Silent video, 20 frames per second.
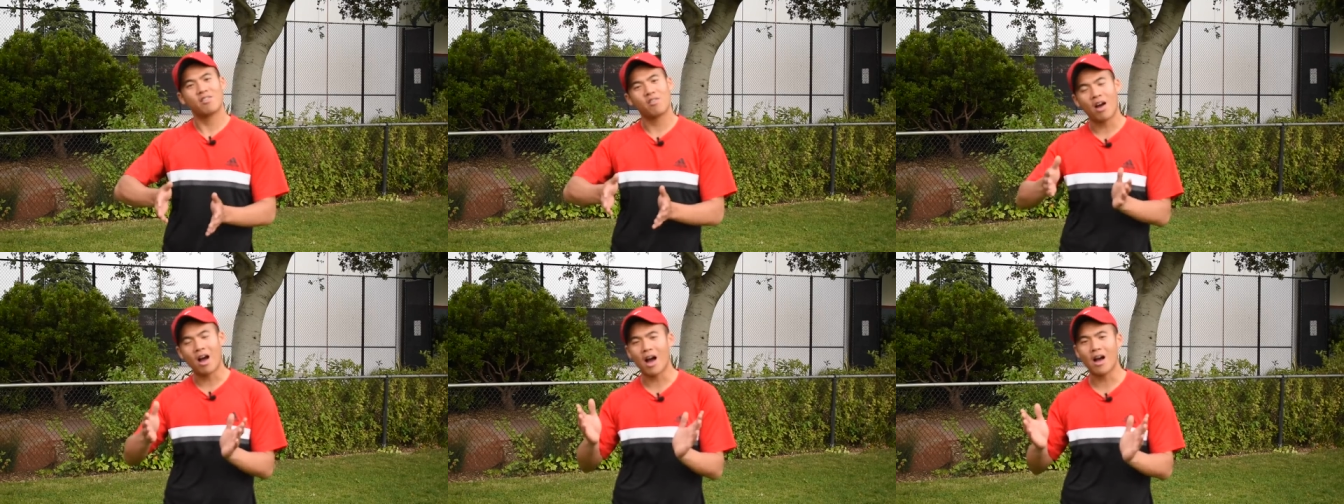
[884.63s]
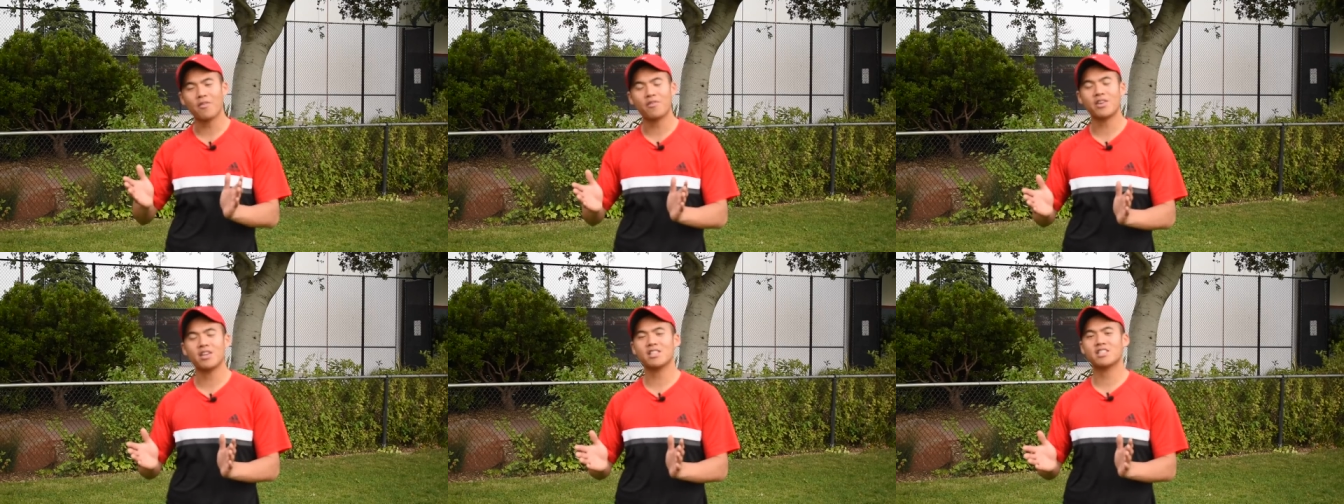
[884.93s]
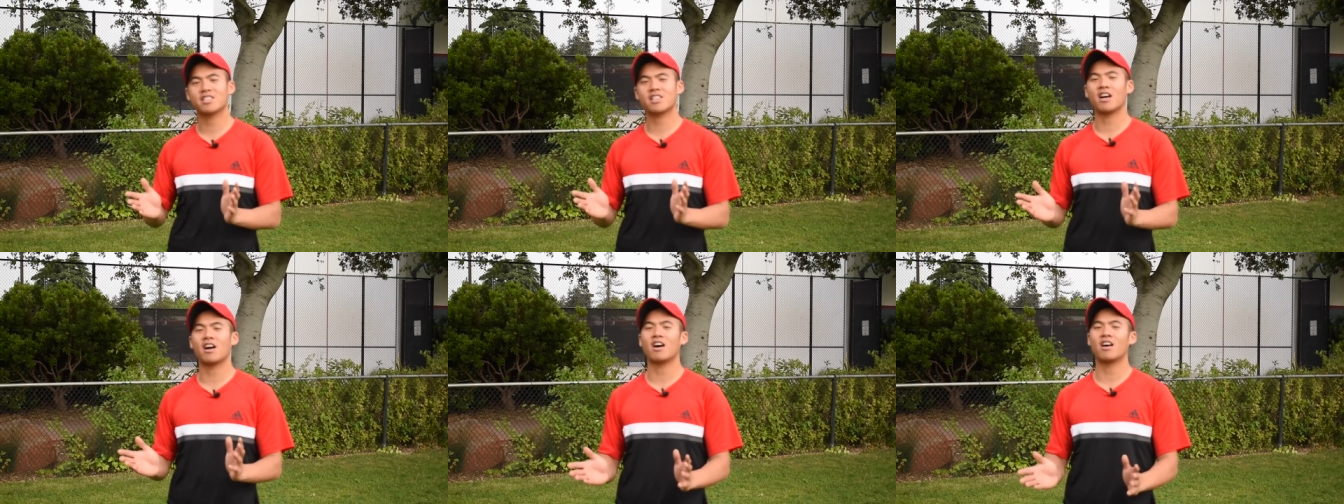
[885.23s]

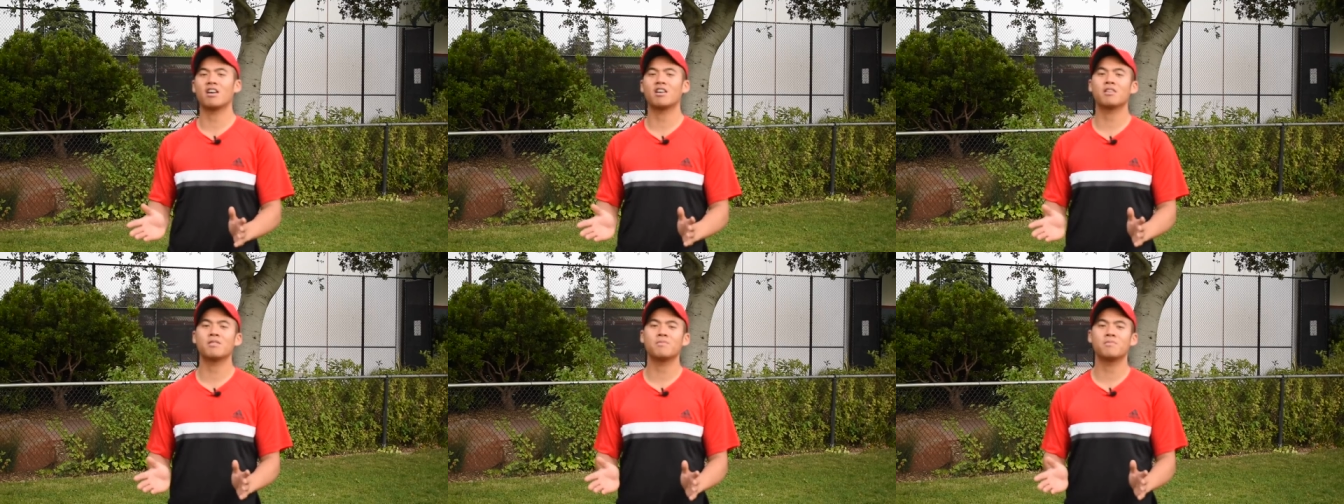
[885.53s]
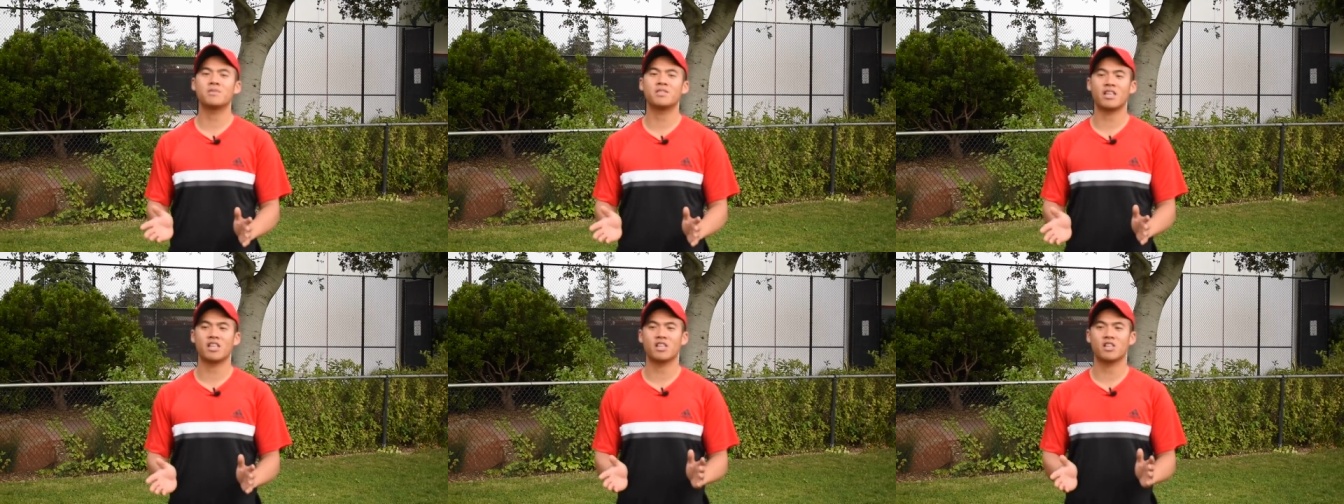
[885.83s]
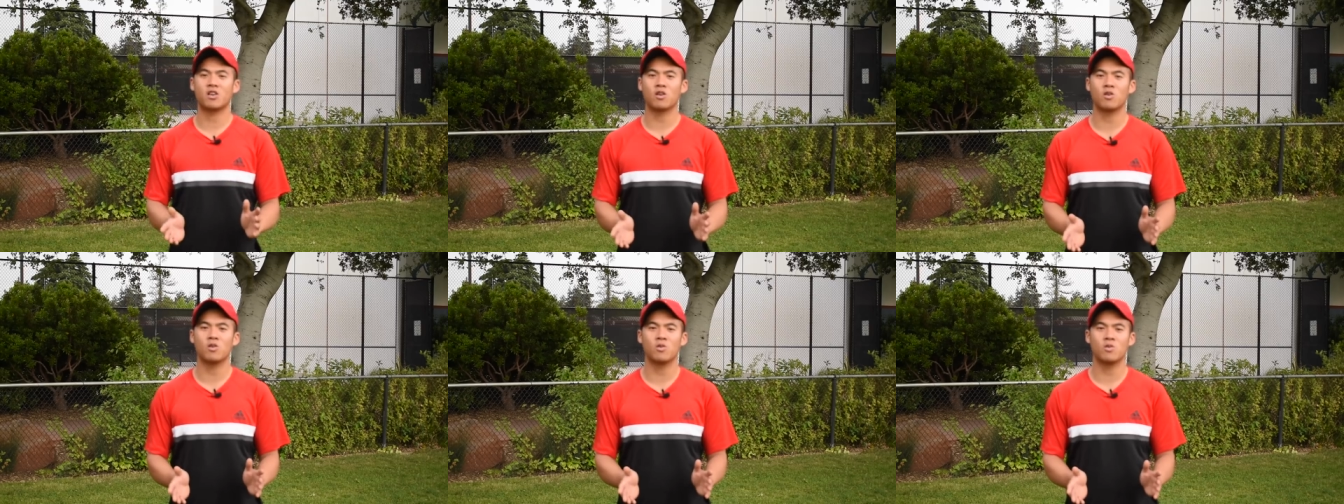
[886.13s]
Confidence comes
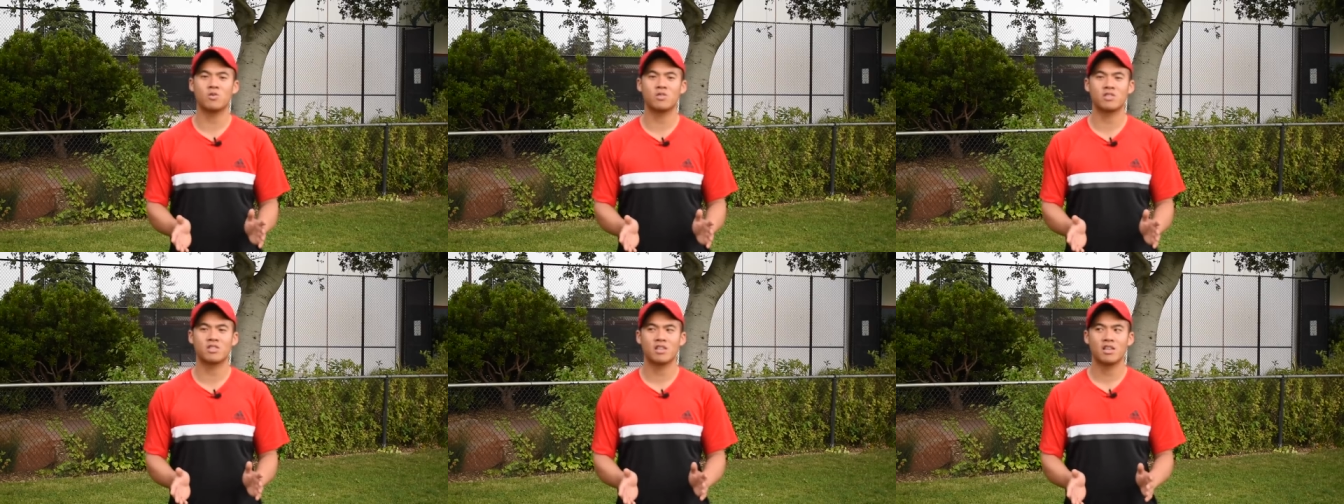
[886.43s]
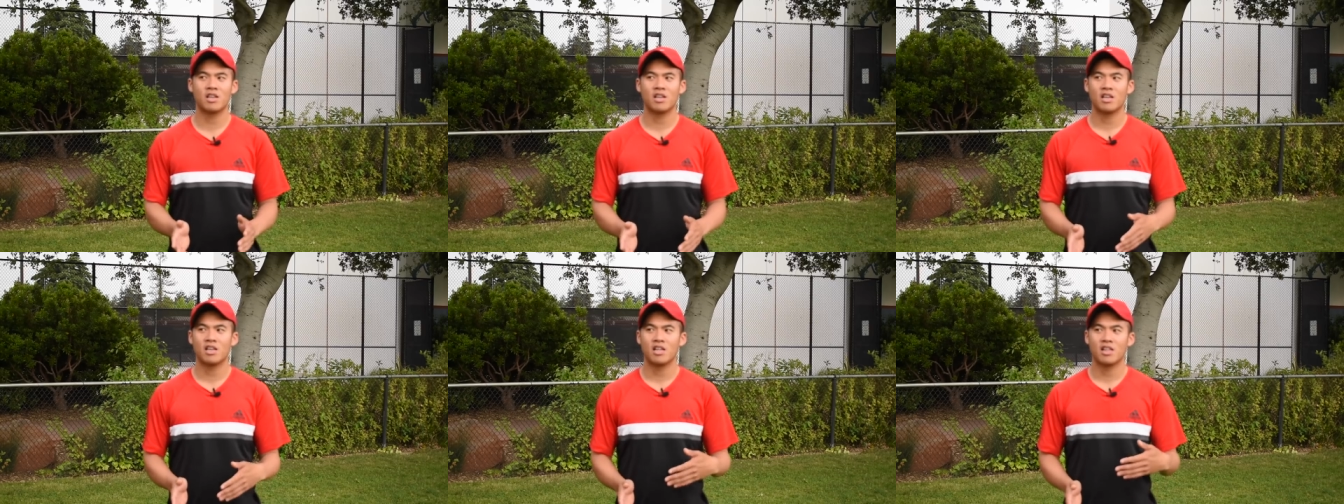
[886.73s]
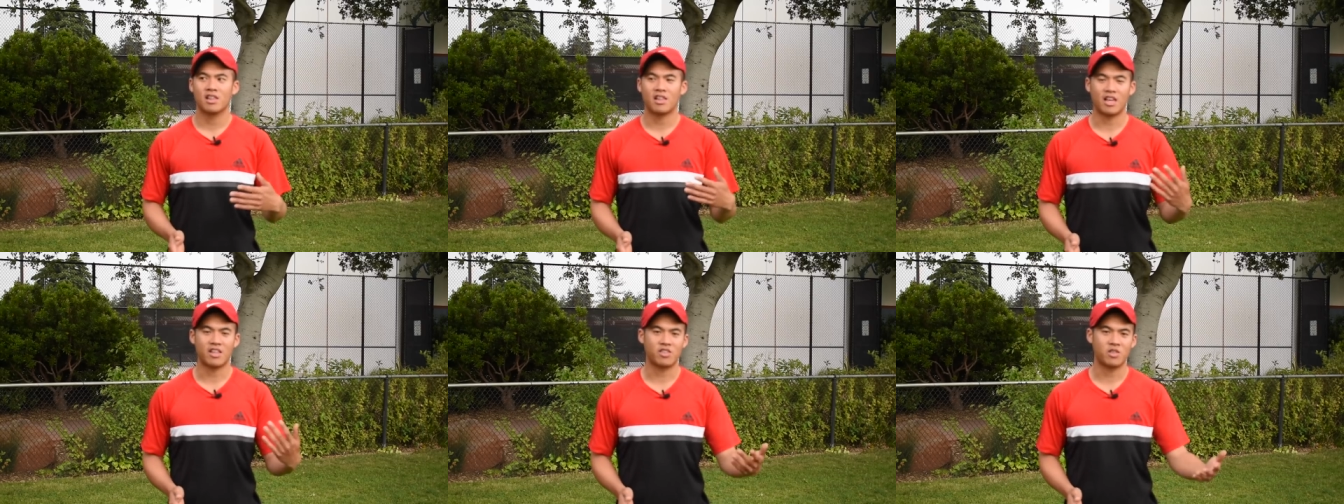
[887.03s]
and goes
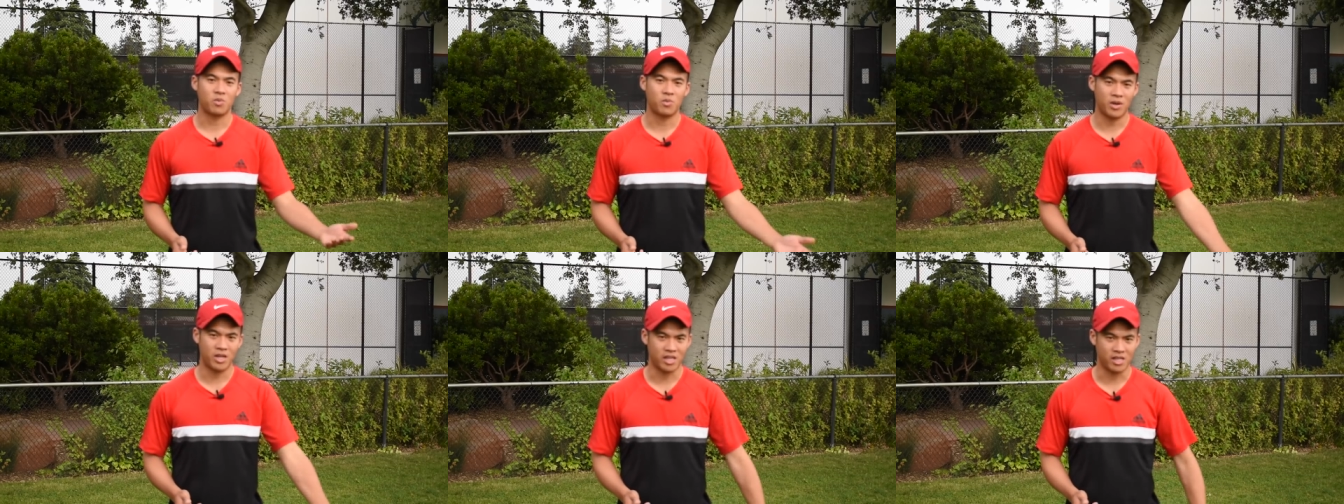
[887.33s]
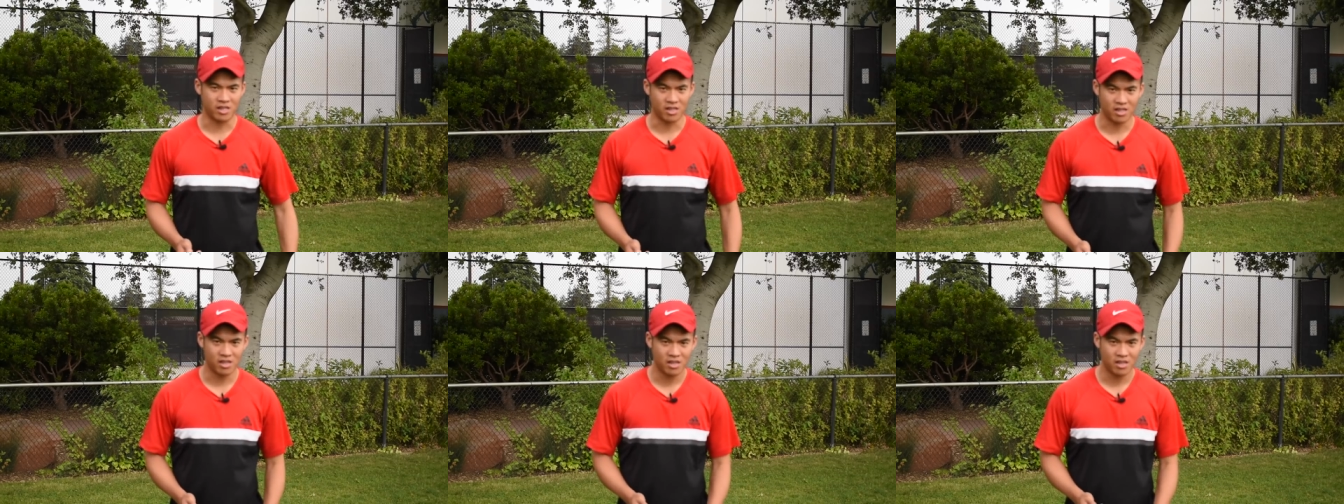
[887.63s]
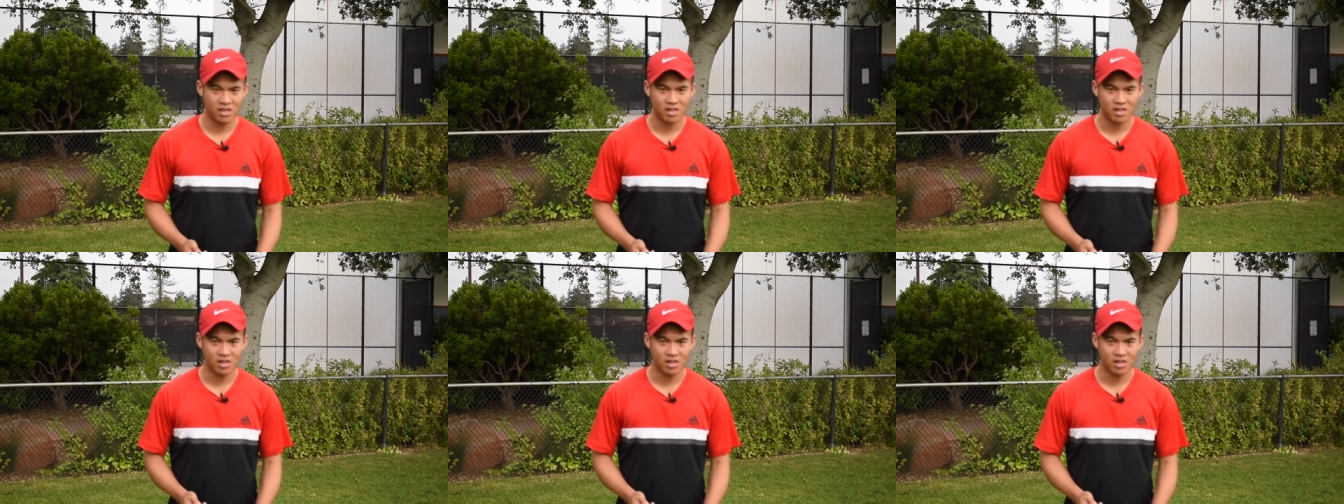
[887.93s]
like the wind.